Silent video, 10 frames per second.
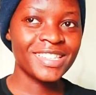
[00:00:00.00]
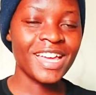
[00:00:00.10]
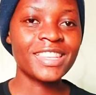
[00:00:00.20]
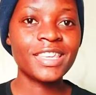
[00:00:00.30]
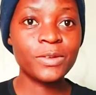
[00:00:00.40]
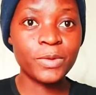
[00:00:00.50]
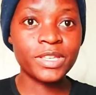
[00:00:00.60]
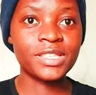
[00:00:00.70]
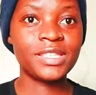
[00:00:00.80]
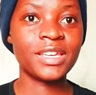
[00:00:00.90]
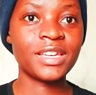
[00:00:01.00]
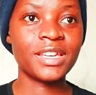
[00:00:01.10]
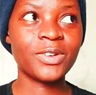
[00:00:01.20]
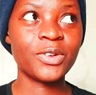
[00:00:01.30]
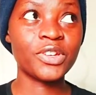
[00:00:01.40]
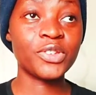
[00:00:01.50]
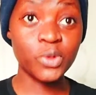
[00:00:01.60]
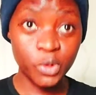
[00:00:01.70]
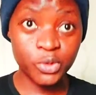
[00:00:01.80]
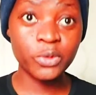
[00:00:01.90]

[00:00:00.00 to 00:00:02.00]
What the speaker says: and then we take horizontal